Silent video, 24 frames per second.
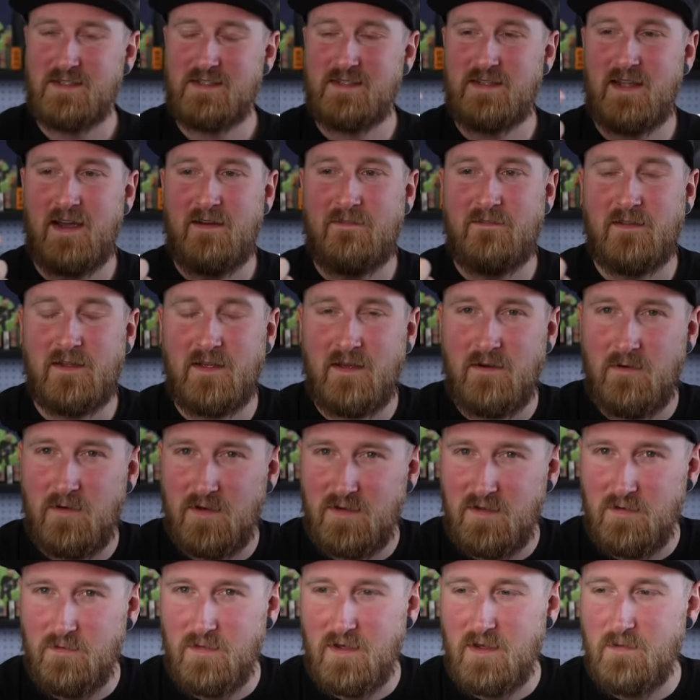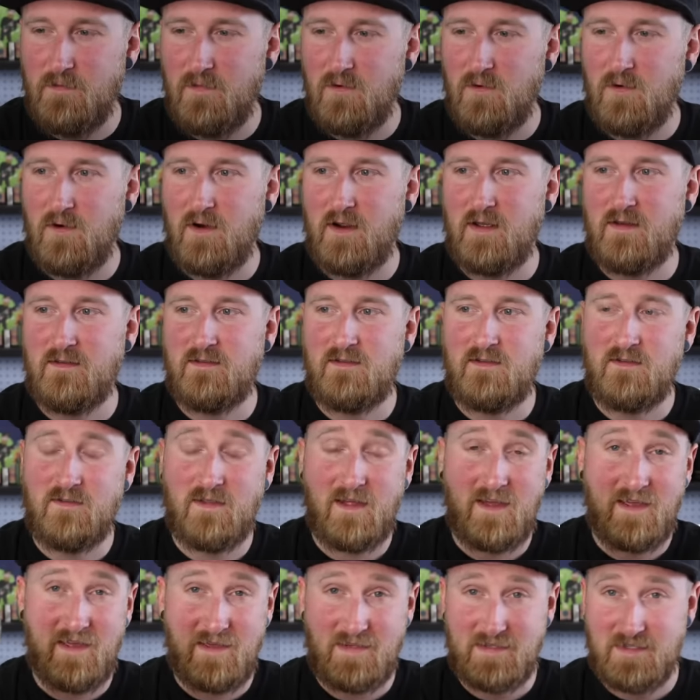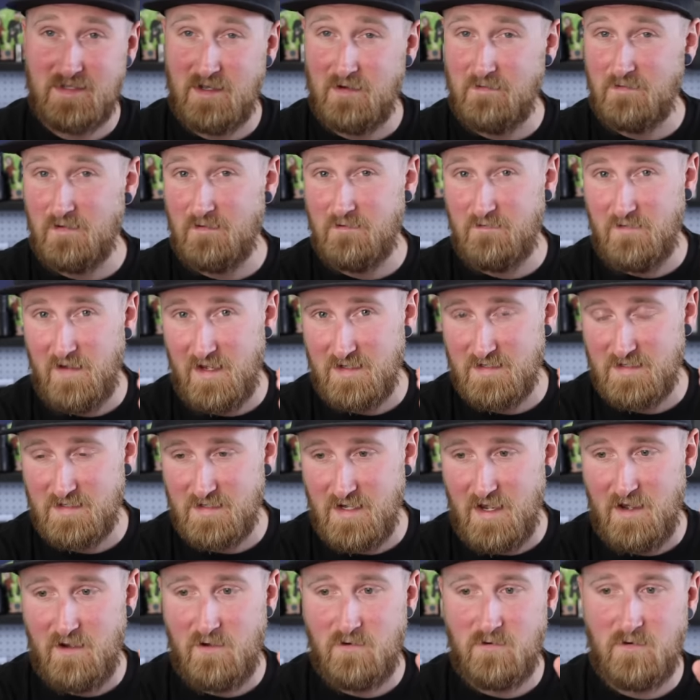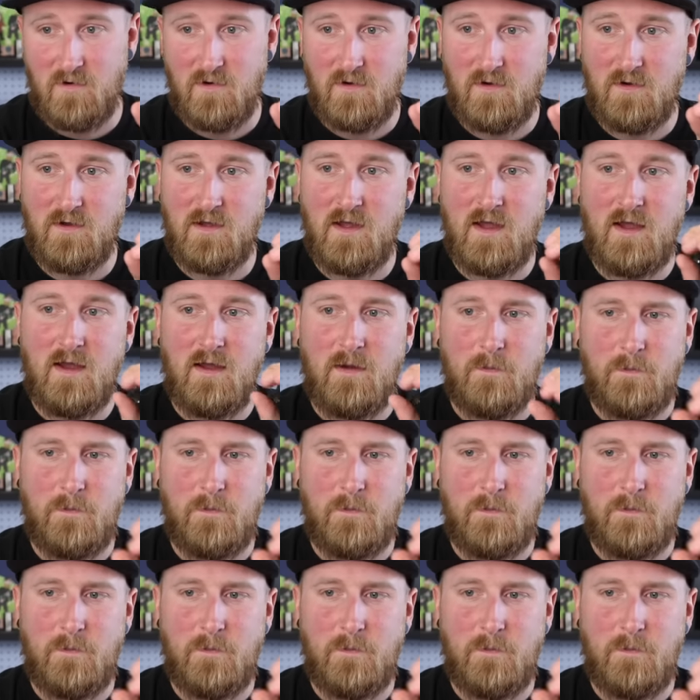is definitely going to be more into like a self-defense style roll.